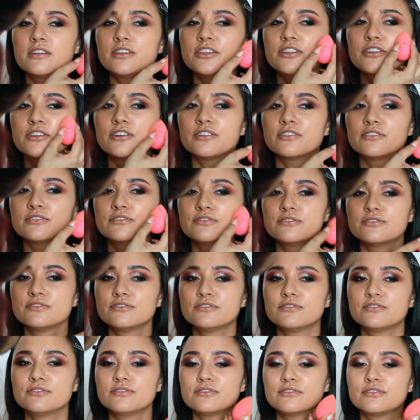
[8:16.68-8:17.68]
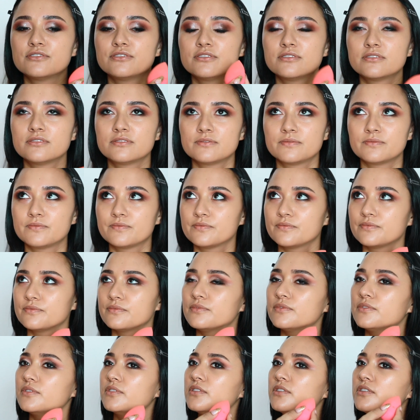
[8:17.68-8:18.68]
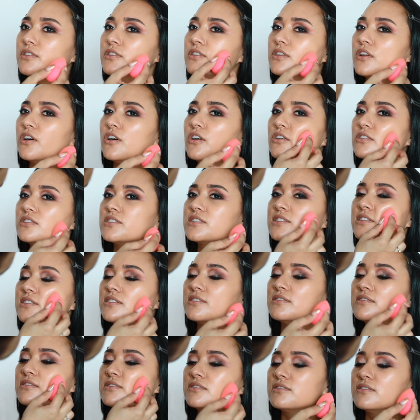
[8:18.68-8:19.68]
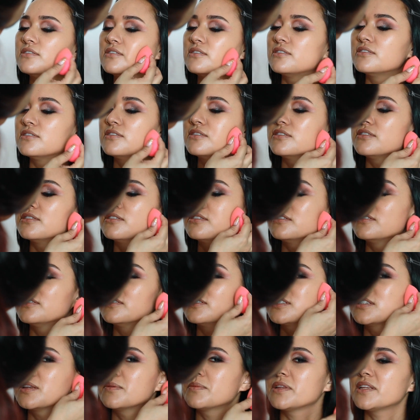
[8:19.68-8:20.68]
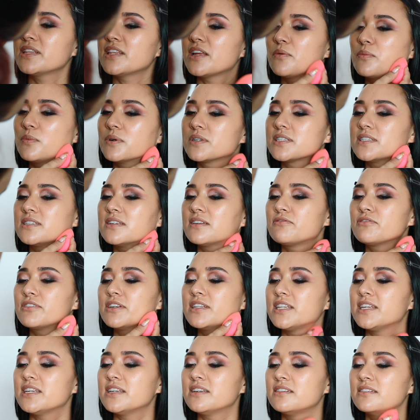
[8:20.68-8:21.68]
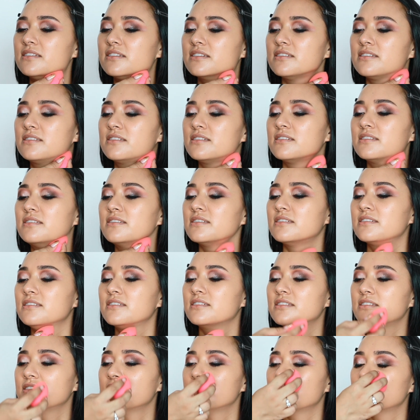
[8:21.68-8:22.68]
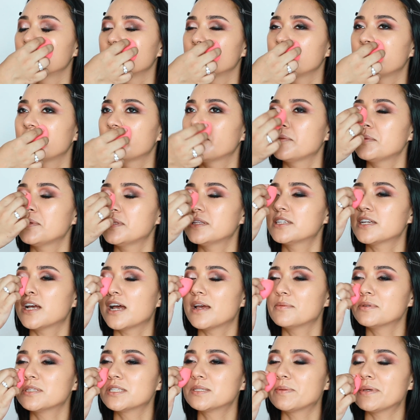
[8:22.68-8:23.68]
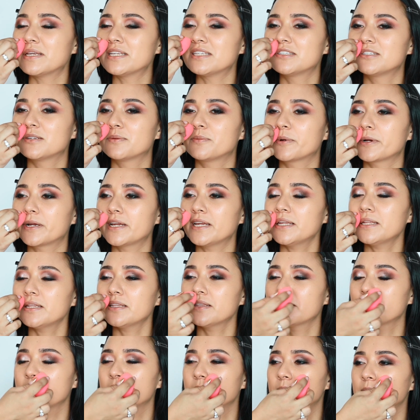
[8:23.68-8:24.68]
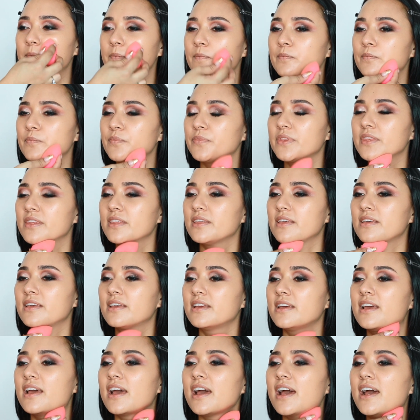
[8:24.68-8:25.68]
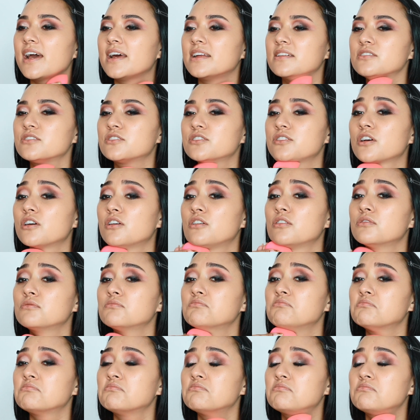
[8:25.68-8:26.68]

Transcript: you know to look here yeah not something that wasn't really giving me time and space to breathe. Yeah. And so